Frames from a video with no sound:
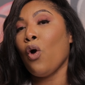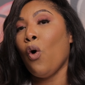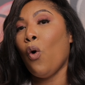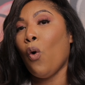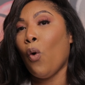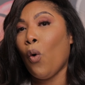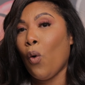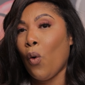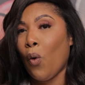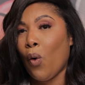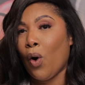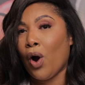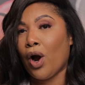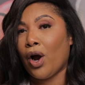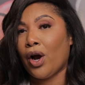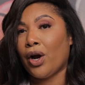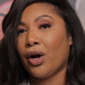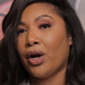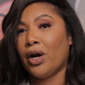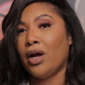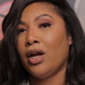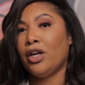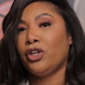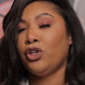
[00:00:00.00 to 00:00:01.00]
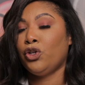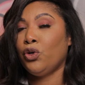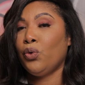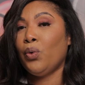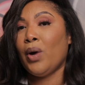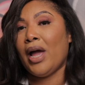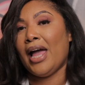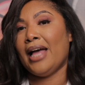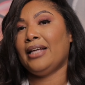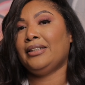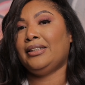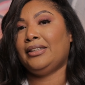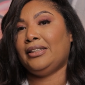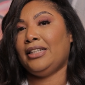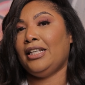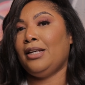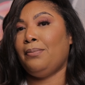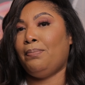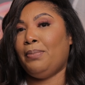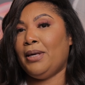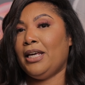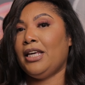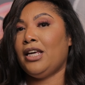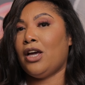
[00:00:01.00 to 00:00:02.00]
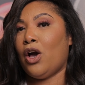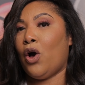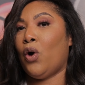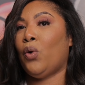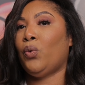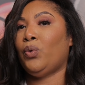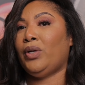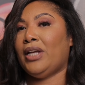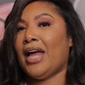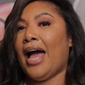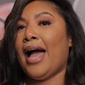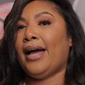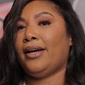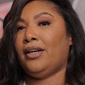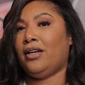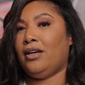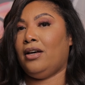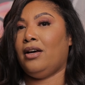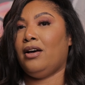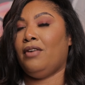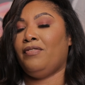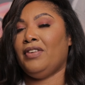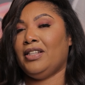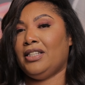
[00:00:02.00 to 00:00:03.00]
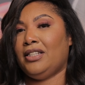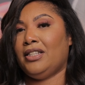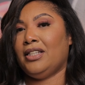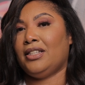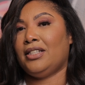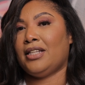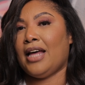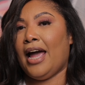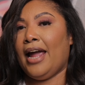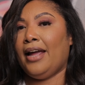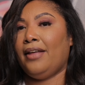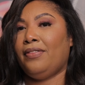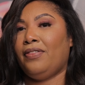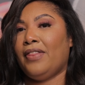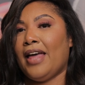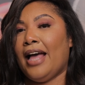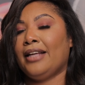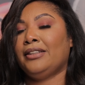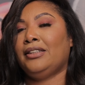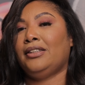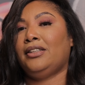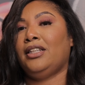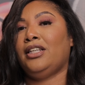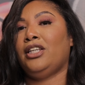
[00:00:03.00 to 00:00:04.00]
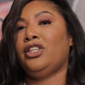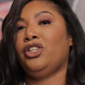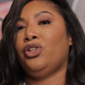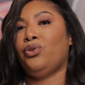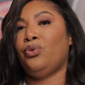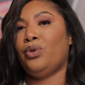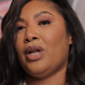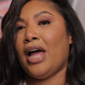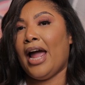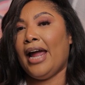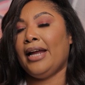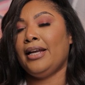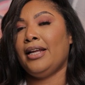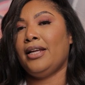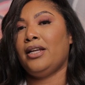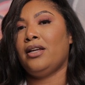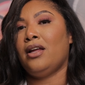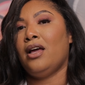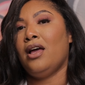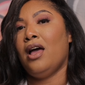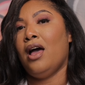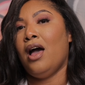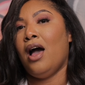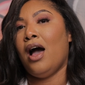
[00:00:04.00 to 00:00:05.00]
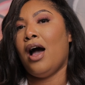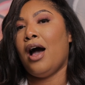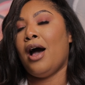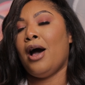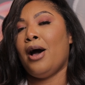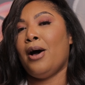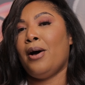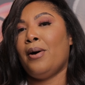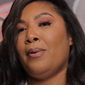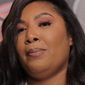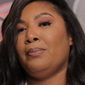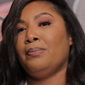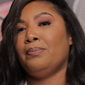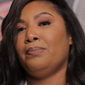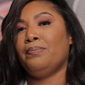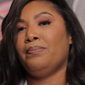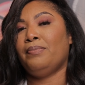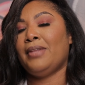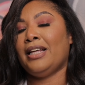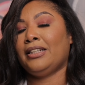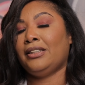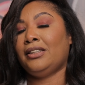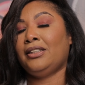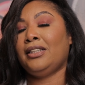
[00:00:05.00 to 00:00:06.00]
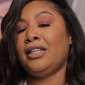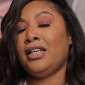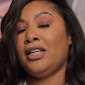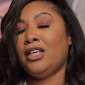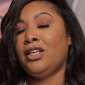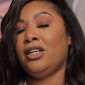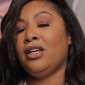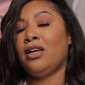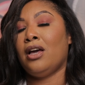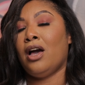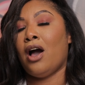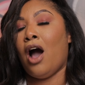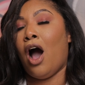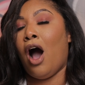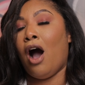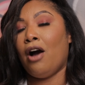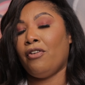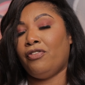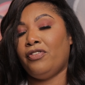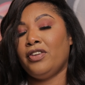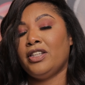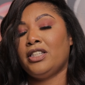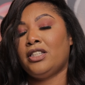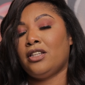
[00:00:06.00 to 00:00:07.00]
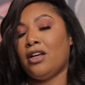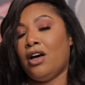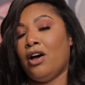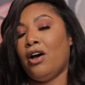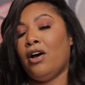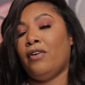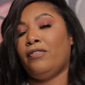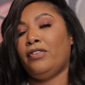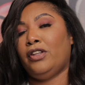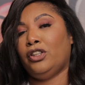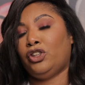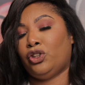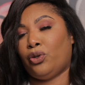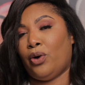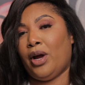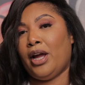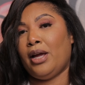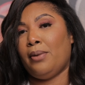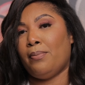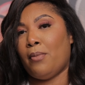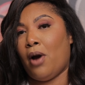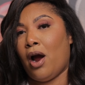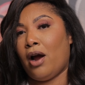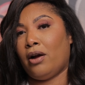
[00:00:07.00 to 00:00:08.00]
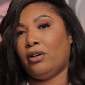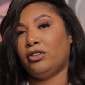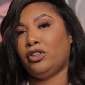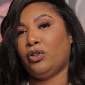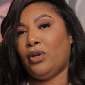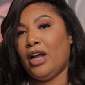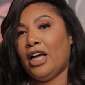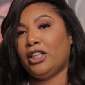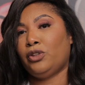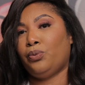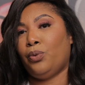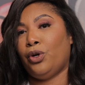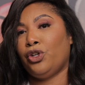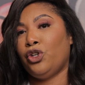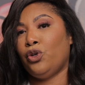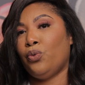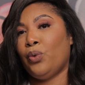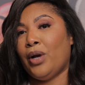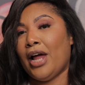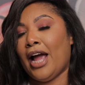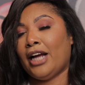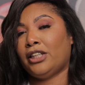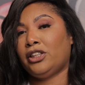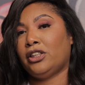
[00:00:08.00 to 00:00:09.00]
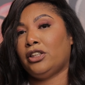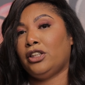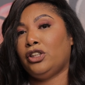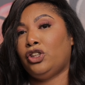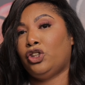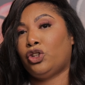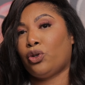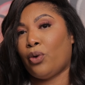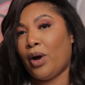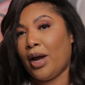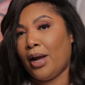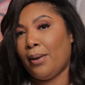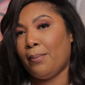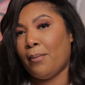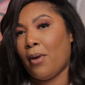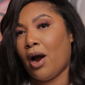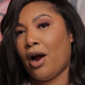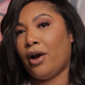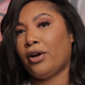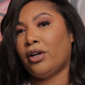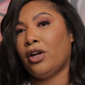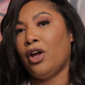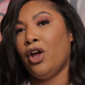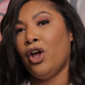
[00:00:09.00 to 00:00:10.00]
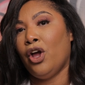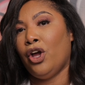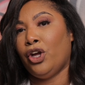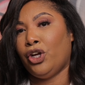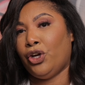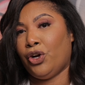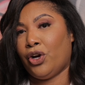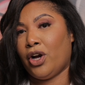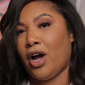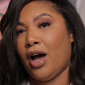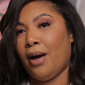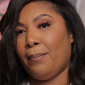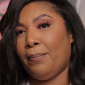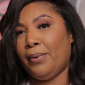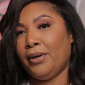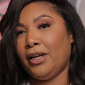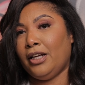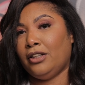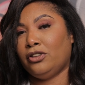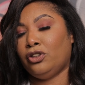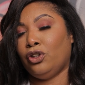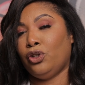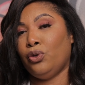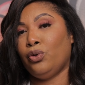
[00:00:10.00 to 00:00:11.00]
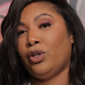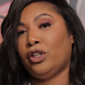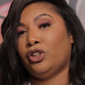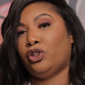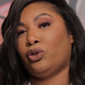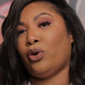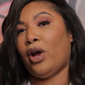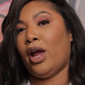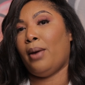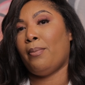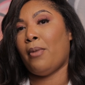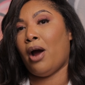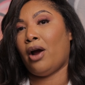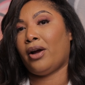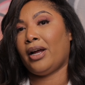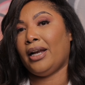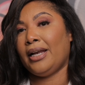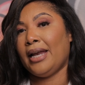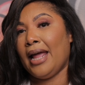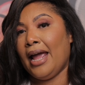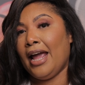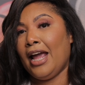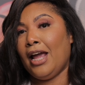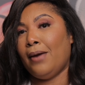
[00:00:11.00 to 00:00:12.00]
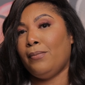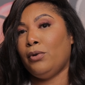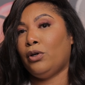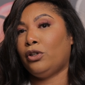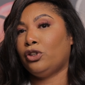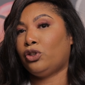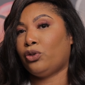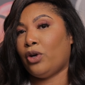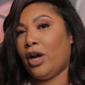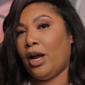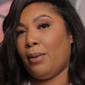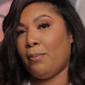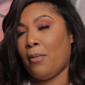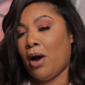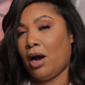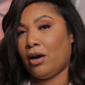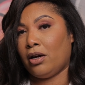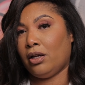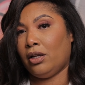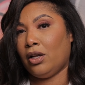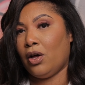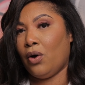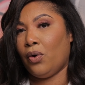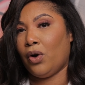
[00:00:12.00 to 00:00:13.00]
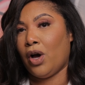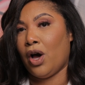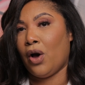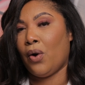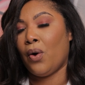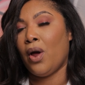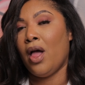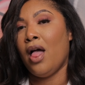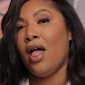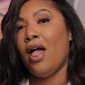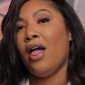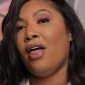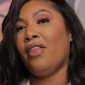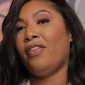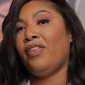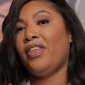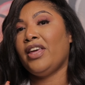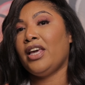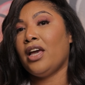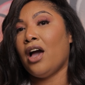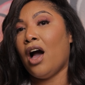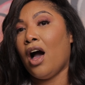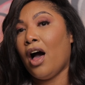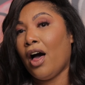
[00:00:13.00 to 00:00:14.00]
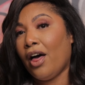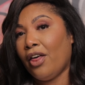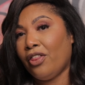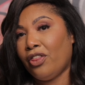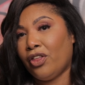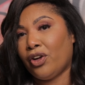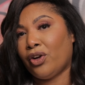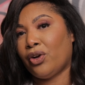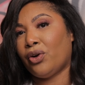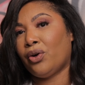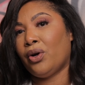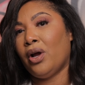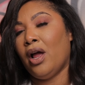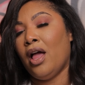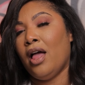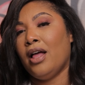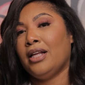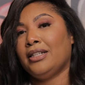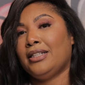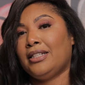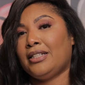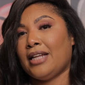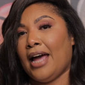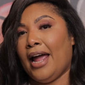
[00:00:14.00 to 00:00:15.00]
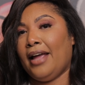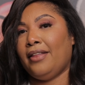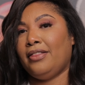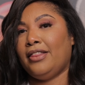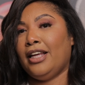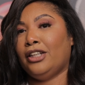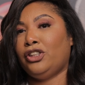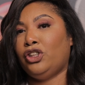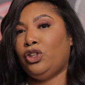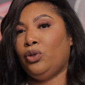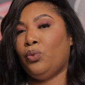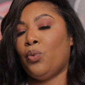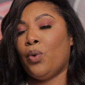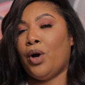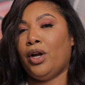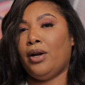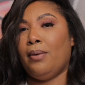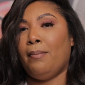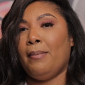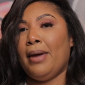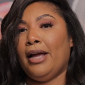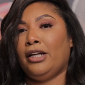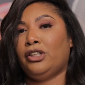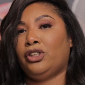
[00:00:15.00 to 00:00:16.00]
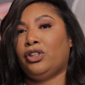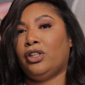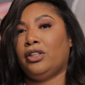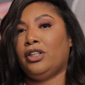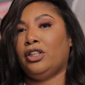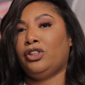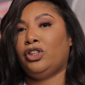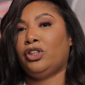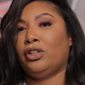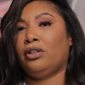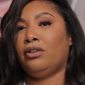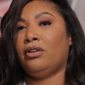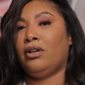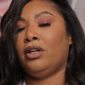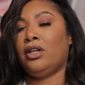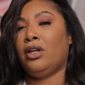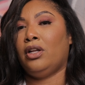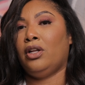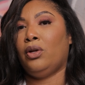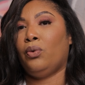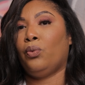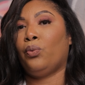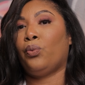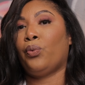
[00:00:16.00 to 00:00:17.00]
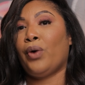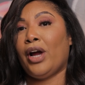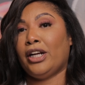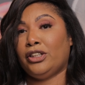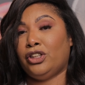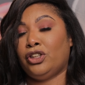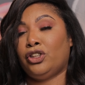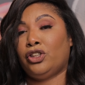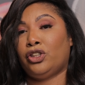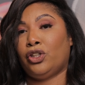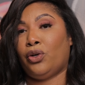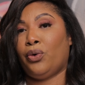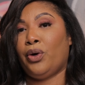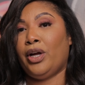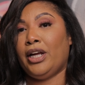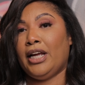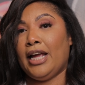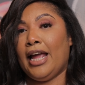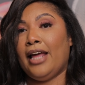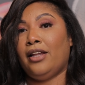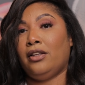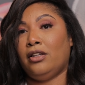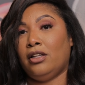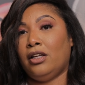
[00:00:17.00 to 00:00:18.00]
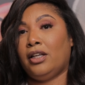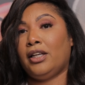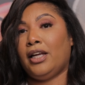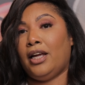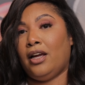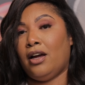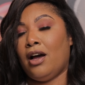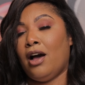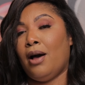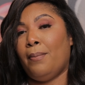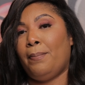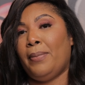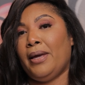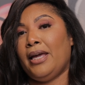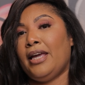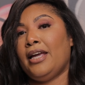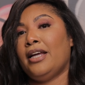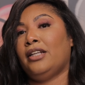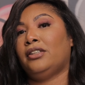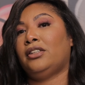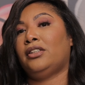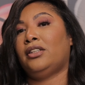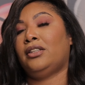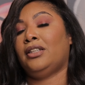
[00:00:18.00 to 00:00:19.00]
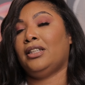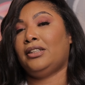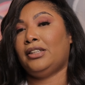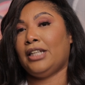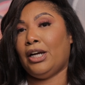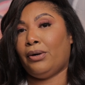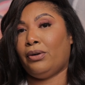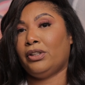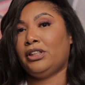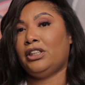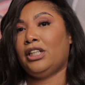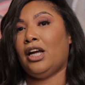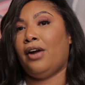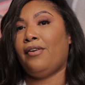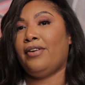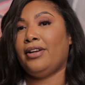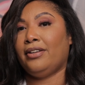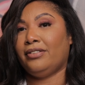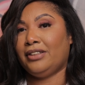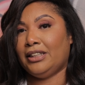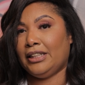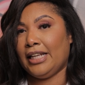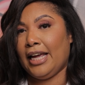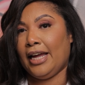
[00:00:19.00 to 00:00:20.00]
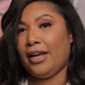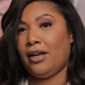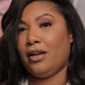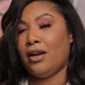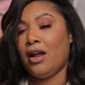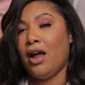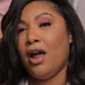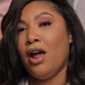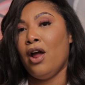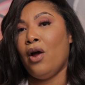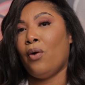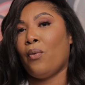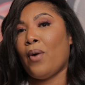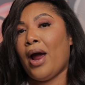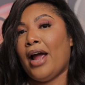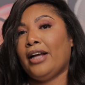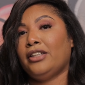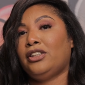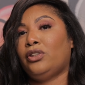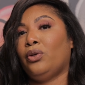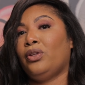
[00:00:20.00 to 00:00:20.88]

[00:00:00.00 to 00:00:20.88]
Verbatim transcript: Or U S T P O dot gov is the site. That's the United, um, that's the Office of the Trademark. So that's where you would actually trademark your company. So you can trademark a name, you could trademark a logo. The other site that you want to make sure that you're registering and looking up is the Secretary of State, right?